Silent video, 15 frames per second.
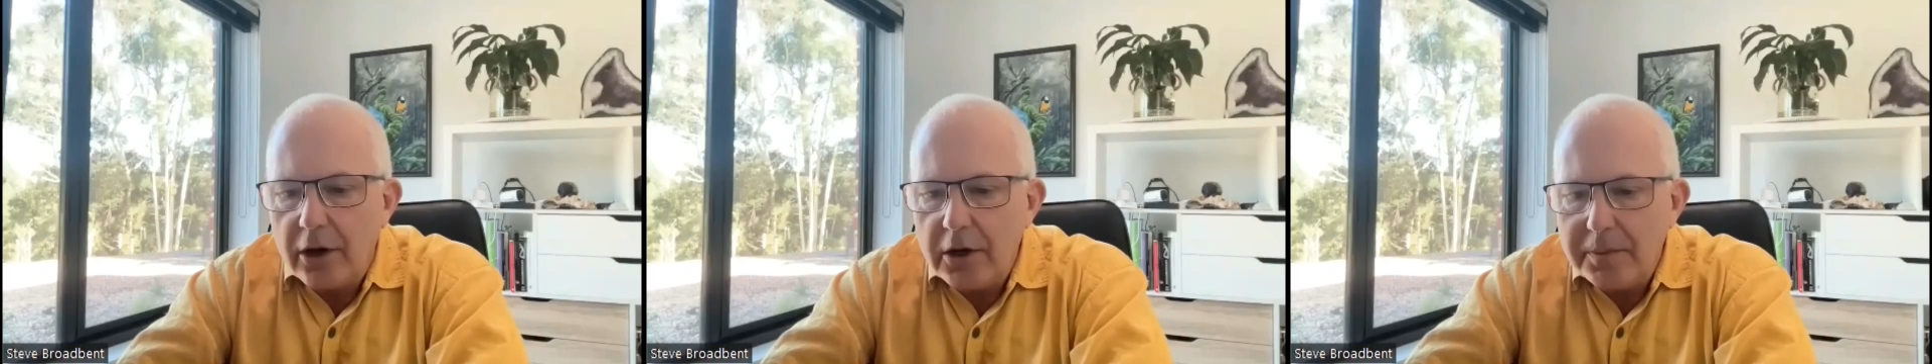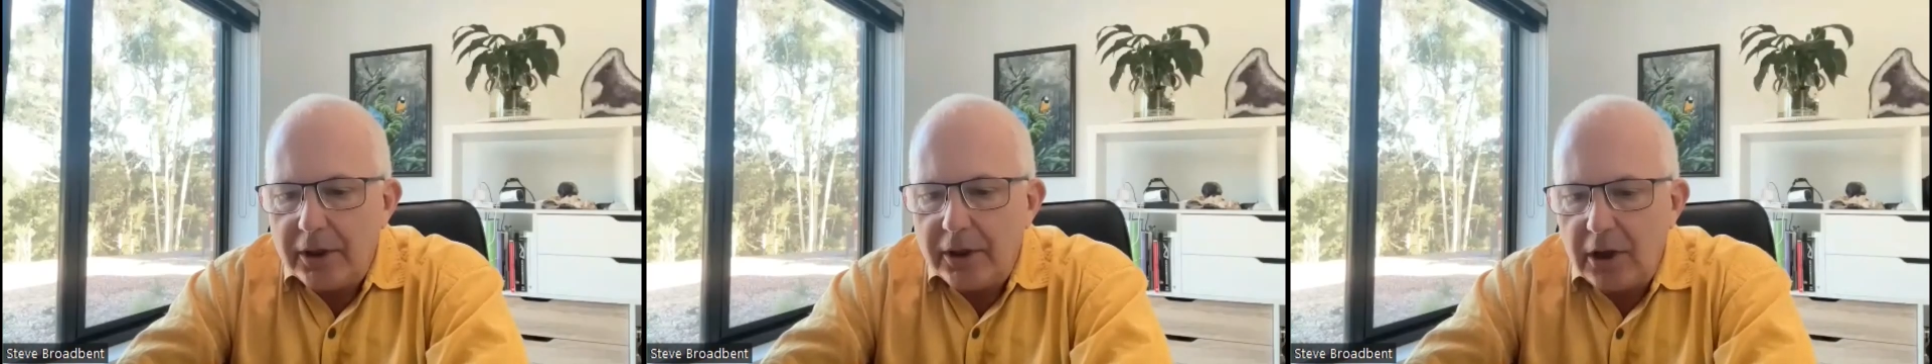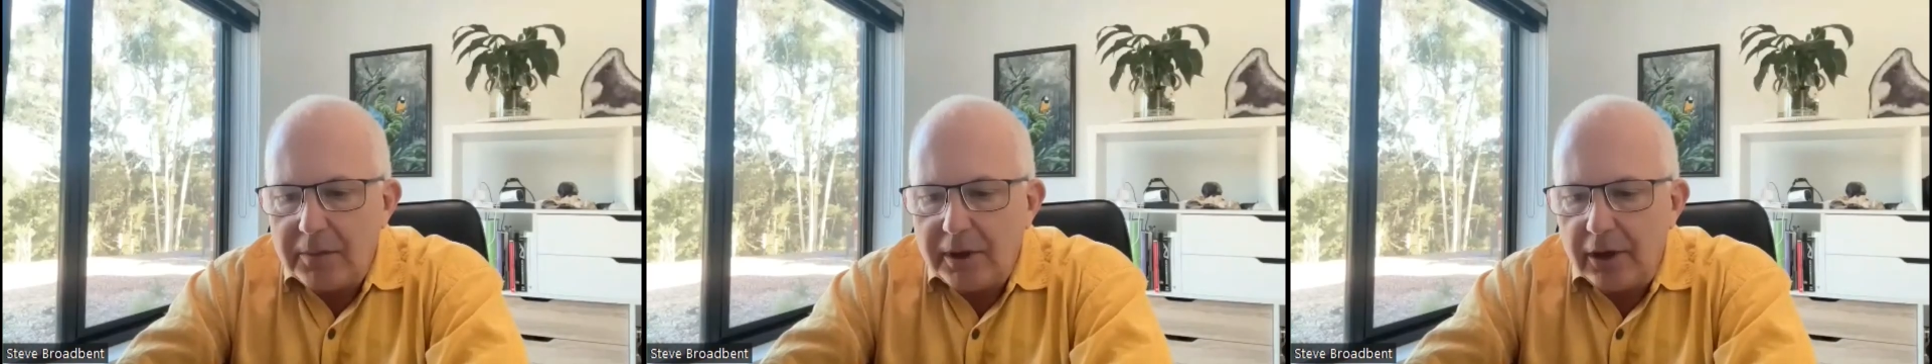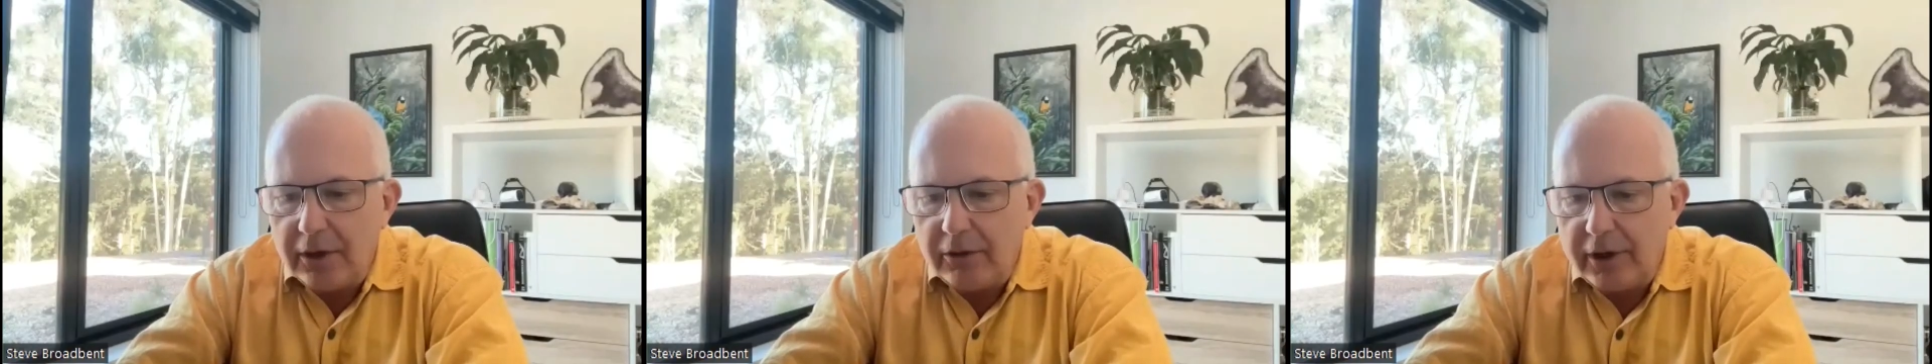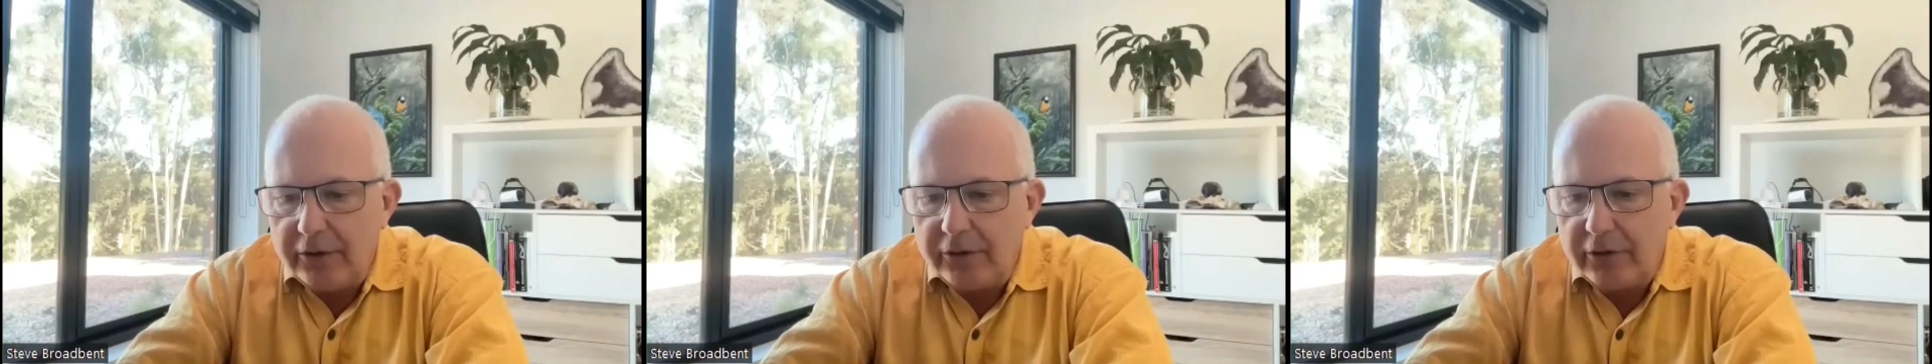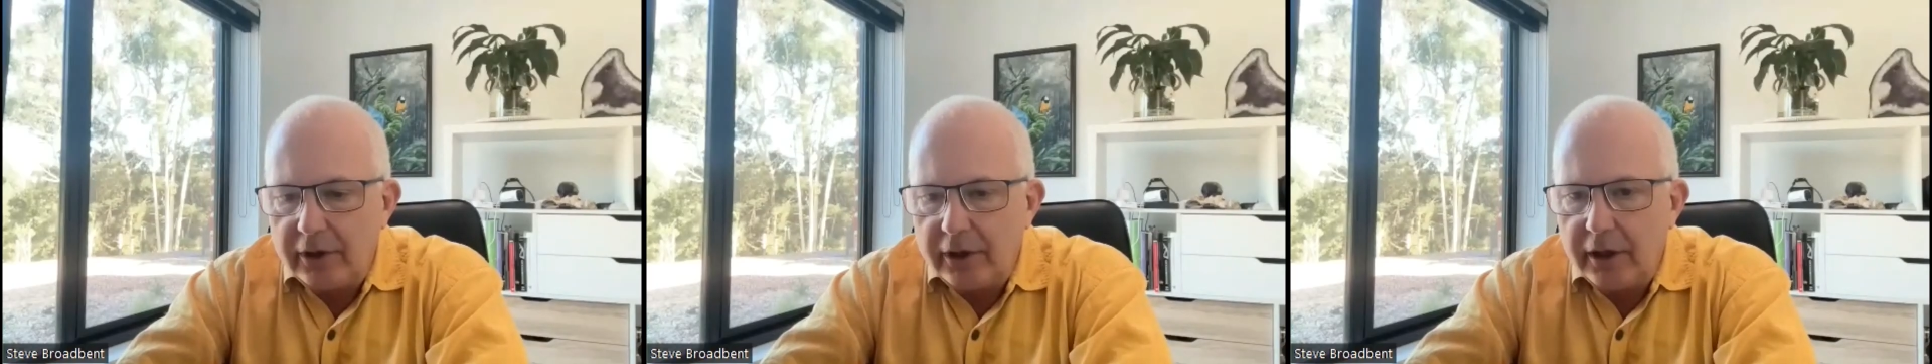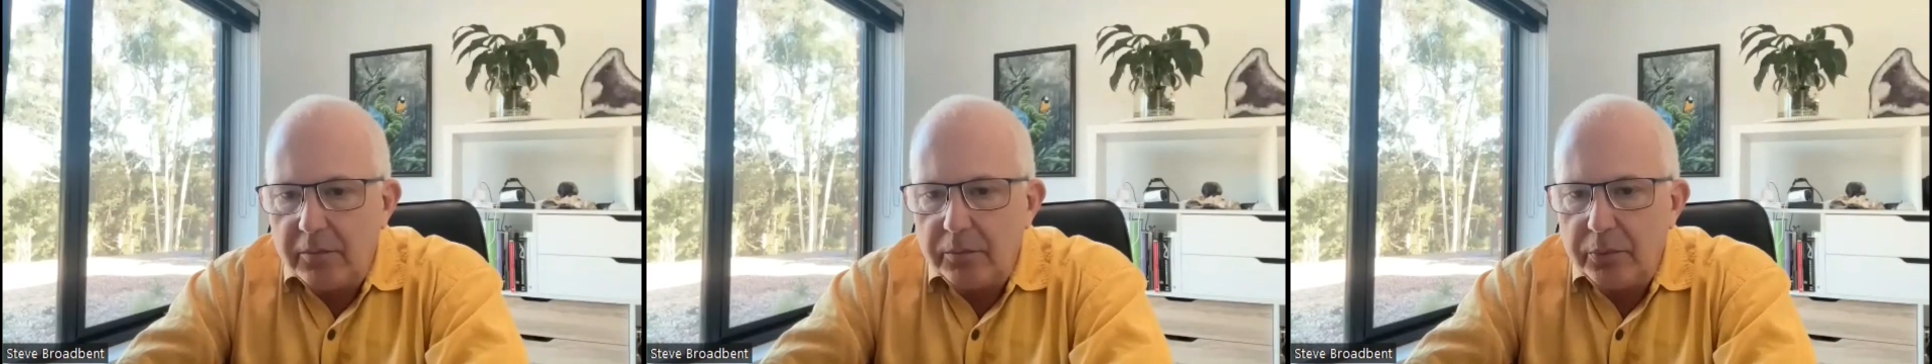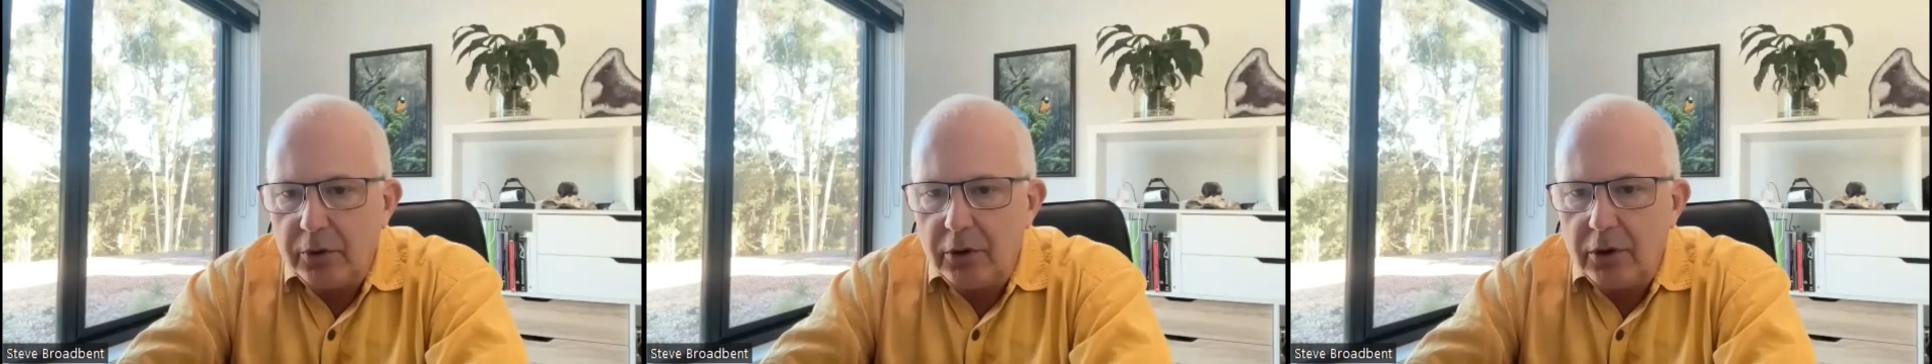going to become increasingly
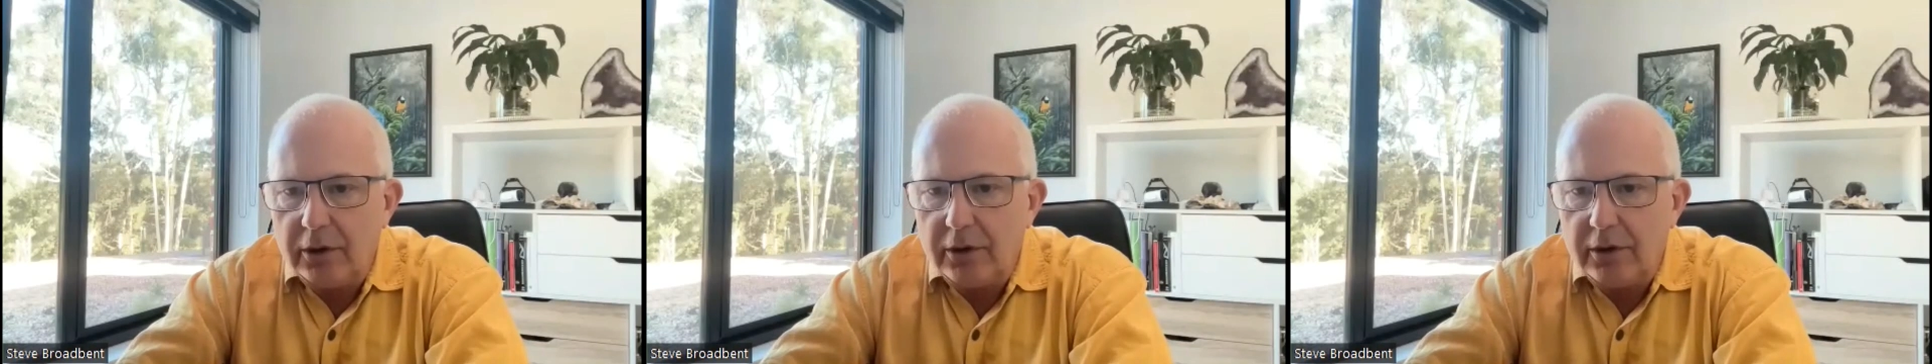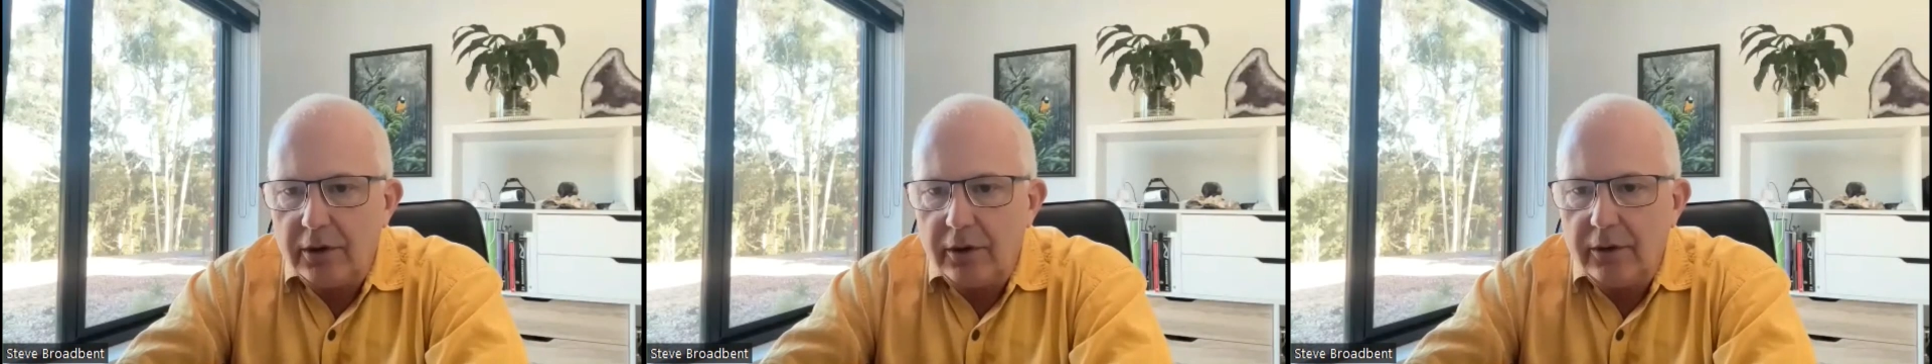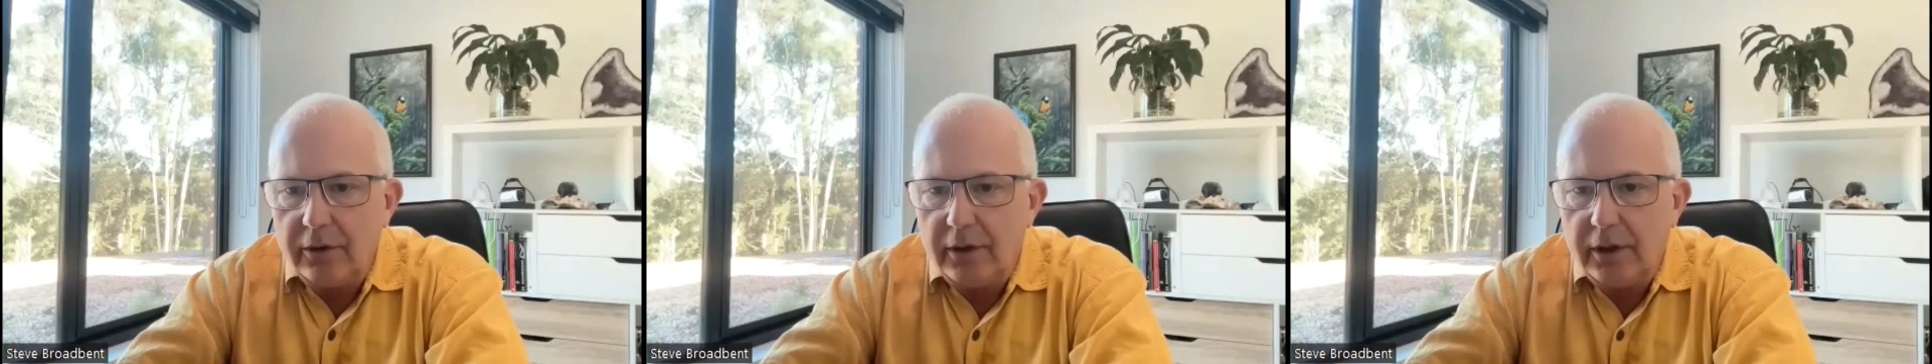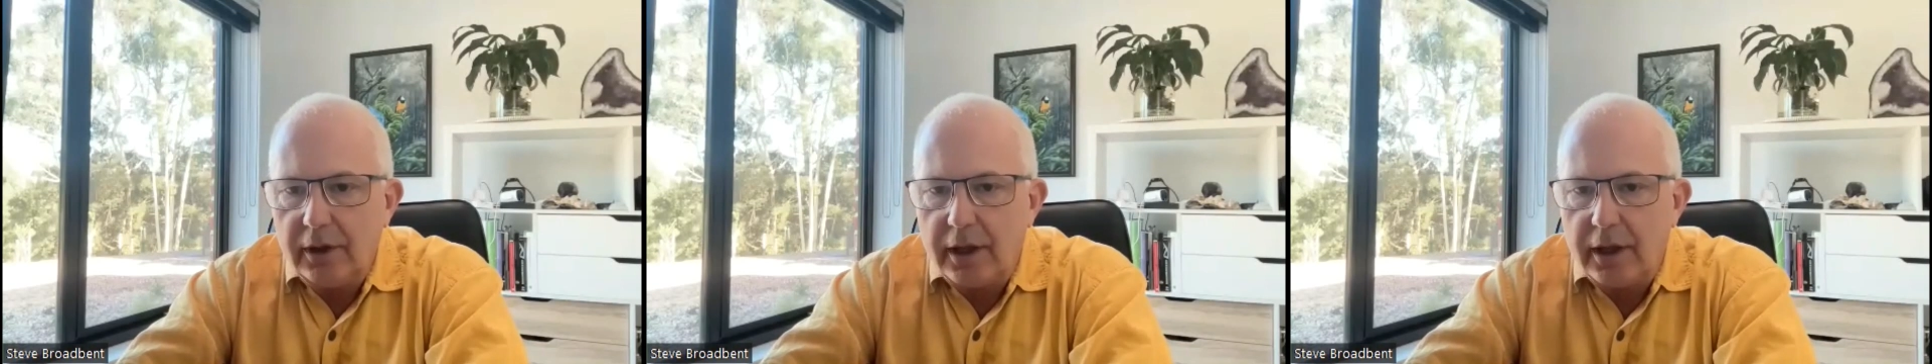important.